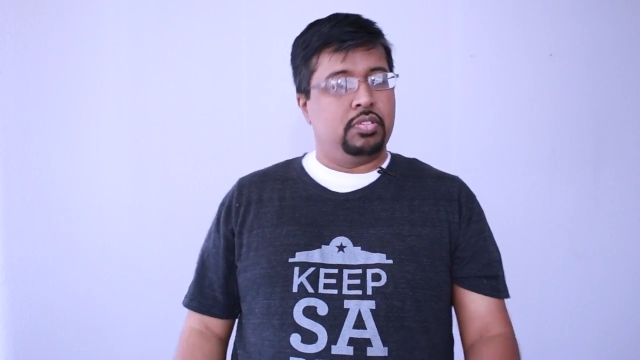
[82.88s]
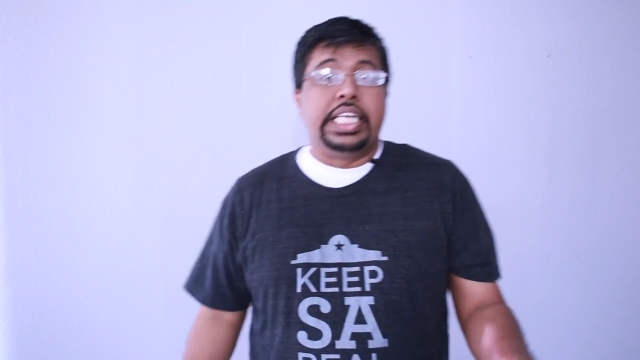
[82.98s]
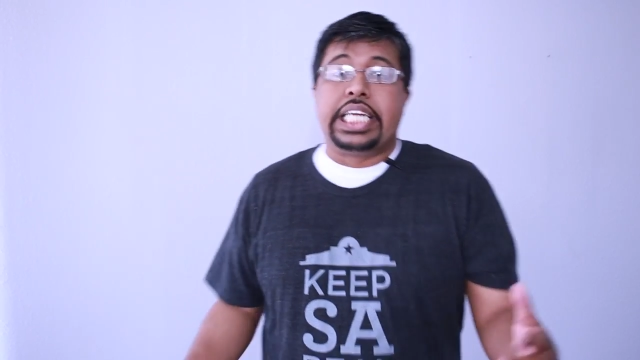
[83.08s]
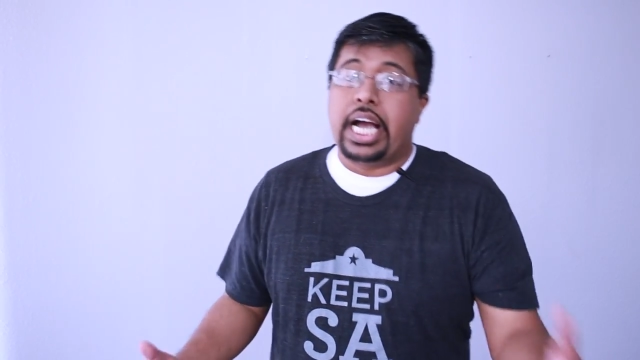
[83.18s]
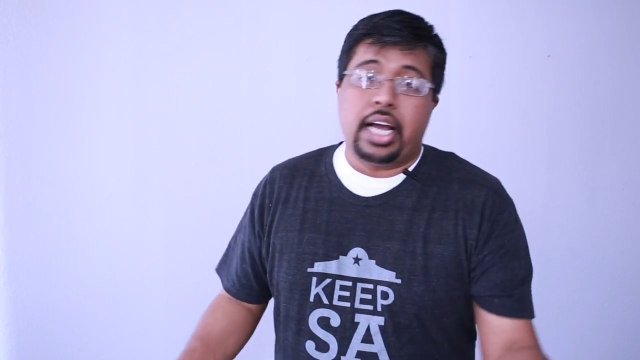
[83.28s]

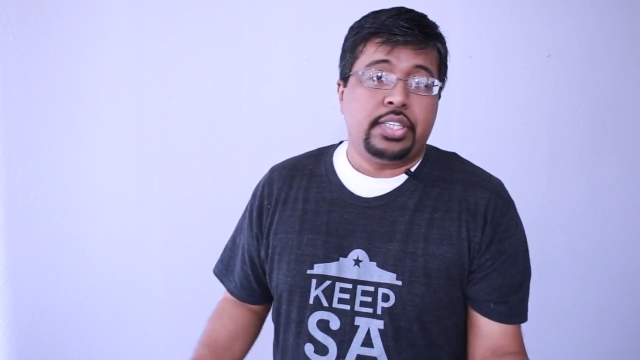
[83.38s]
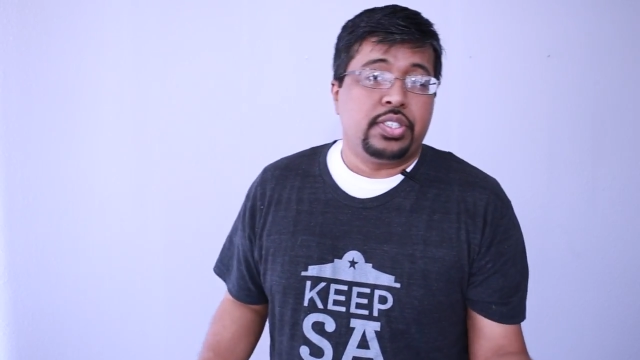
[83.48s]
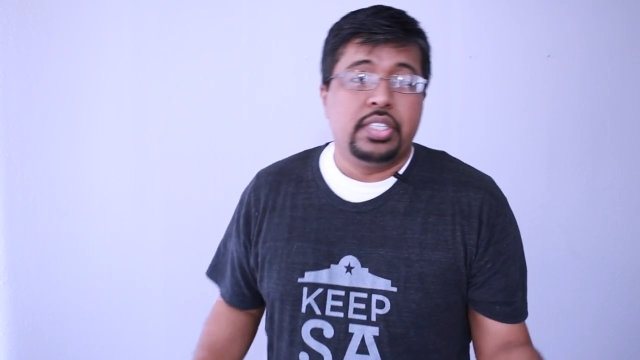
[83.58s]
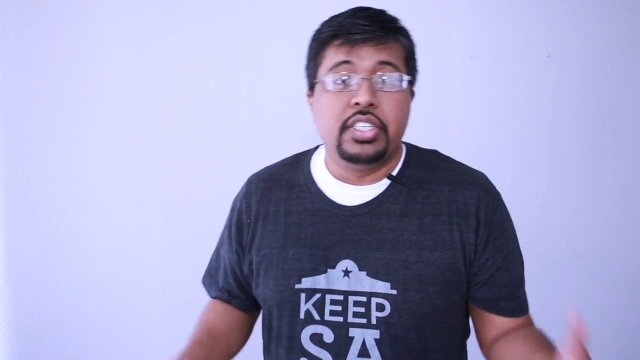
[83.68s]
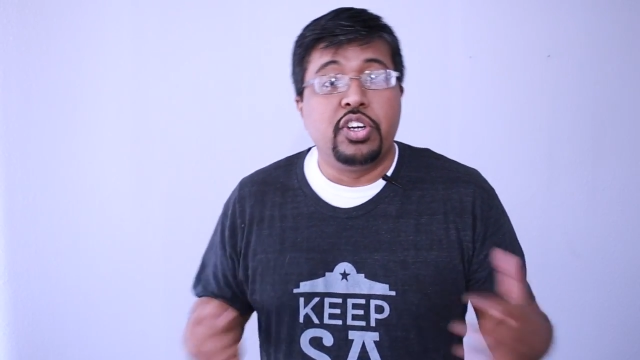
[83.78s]
And
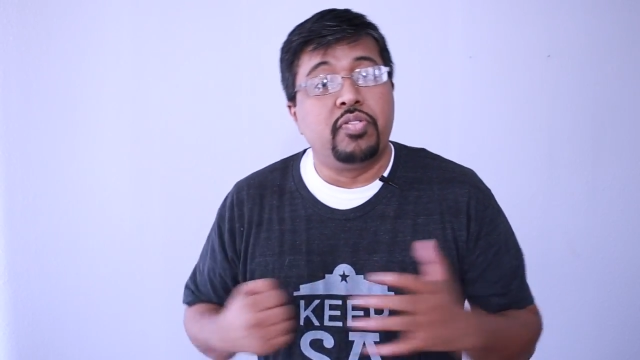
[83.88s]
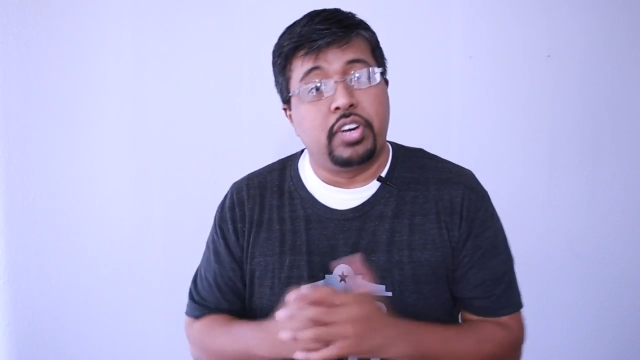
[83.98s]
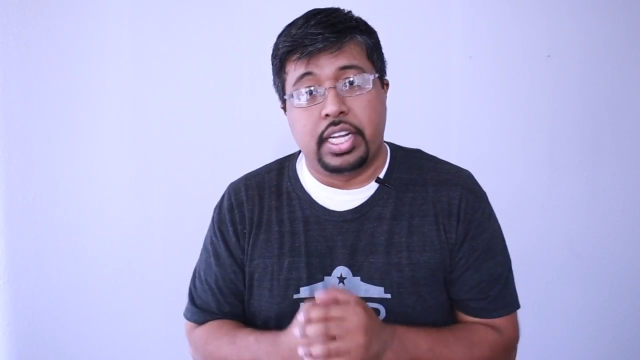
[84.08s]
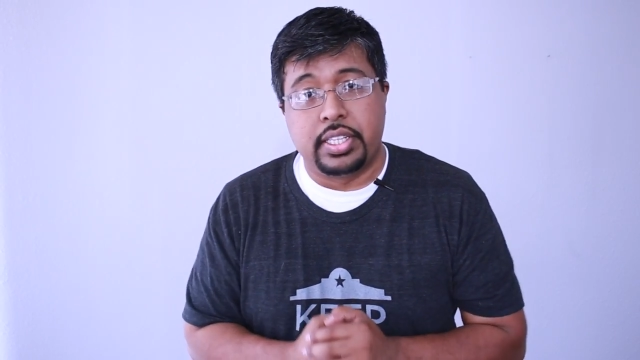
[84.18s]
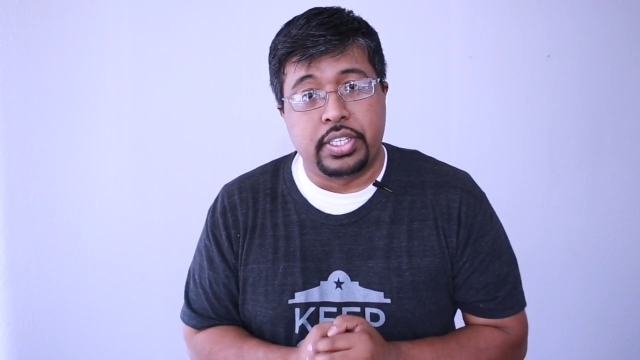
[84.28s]
guys, don't
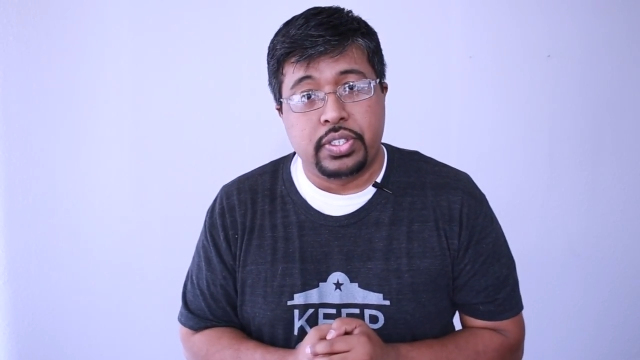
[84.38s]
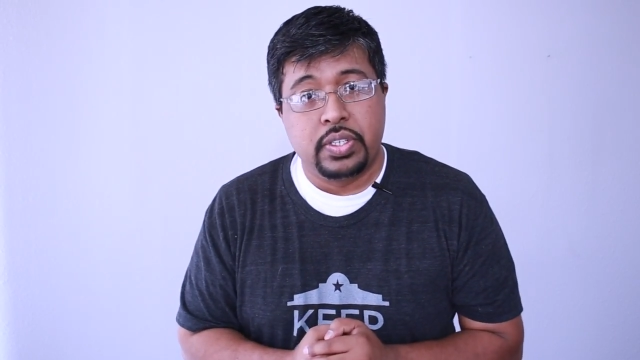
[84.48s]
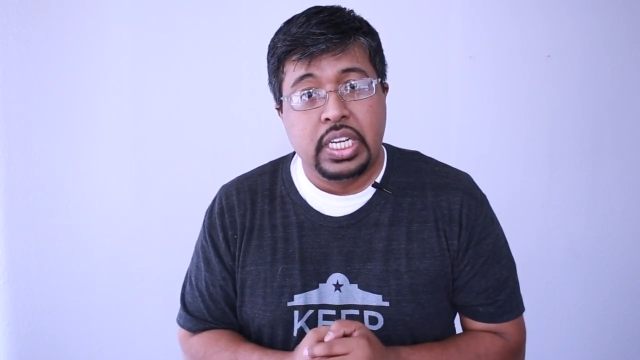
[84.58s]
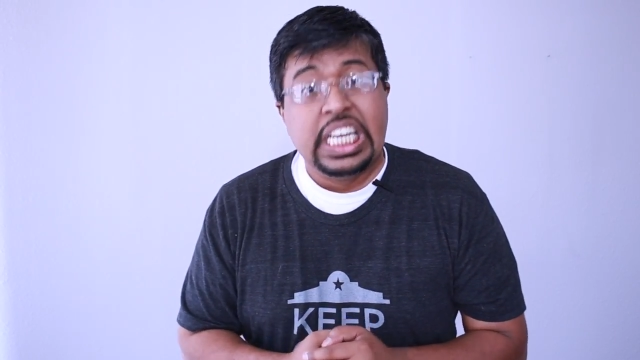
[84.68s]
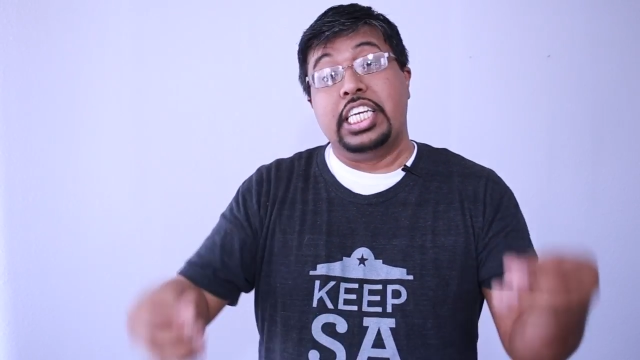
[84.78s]
forget this.
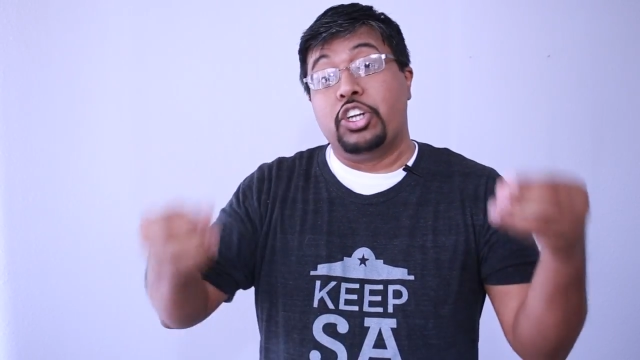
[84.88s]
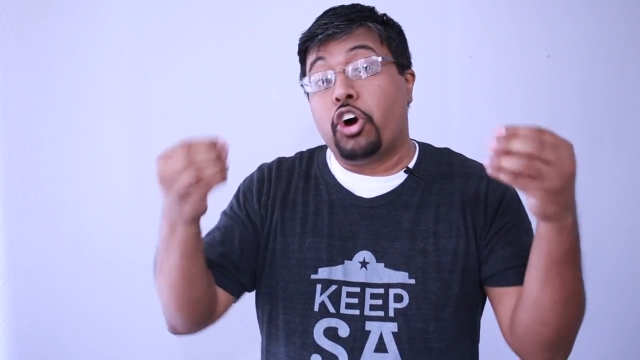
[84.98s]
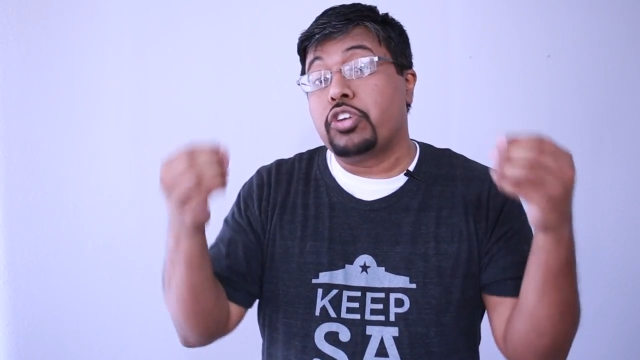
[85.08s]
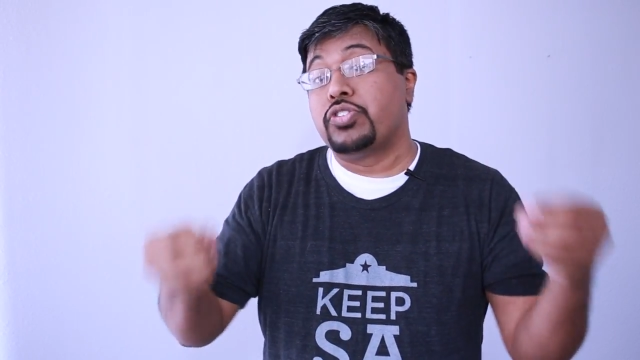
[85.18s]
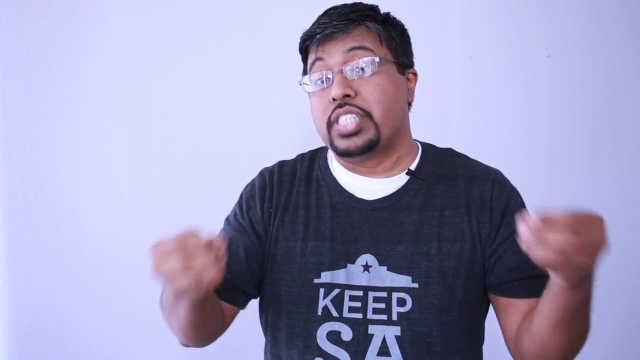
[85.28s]
In
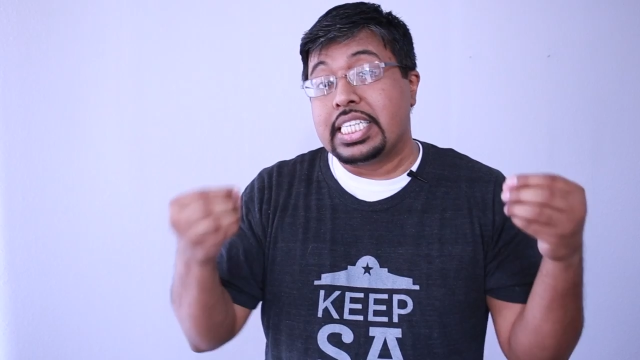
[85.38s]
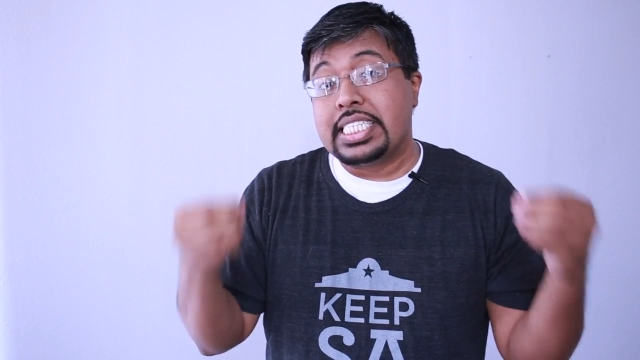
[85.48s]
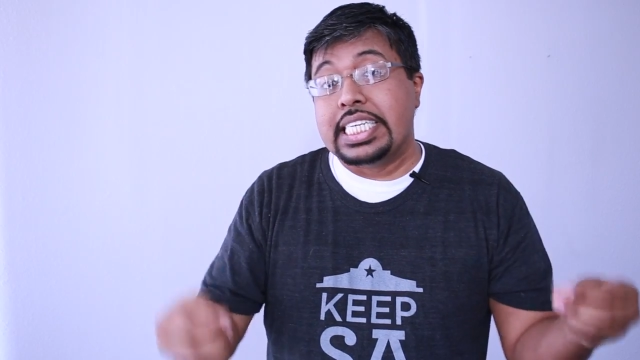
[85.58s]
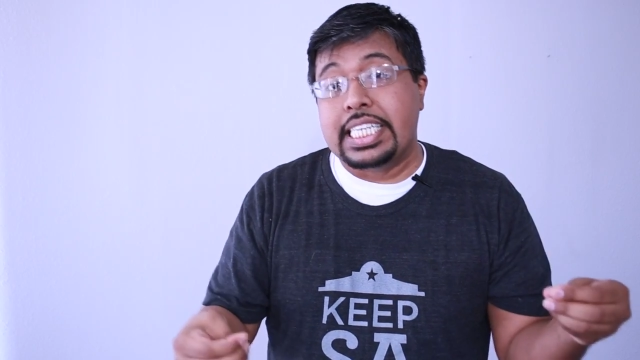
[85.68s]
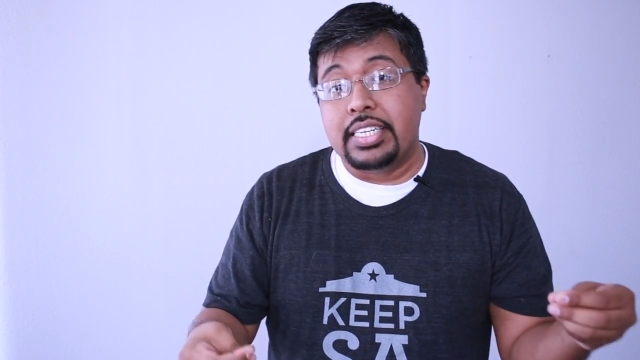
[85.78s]
order to
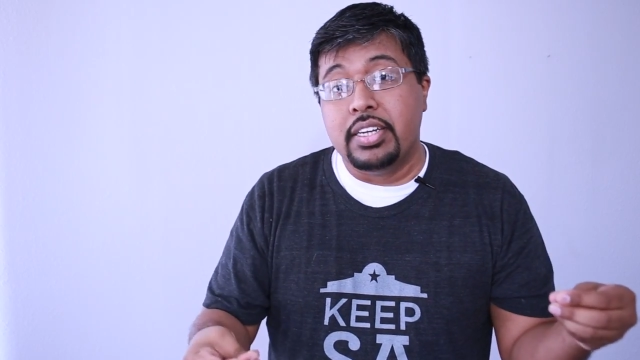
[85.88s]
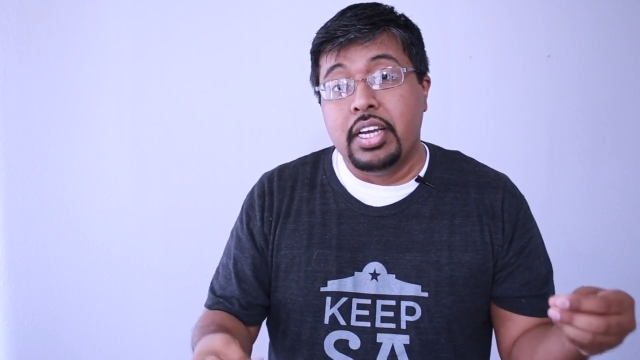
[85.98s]
succeed,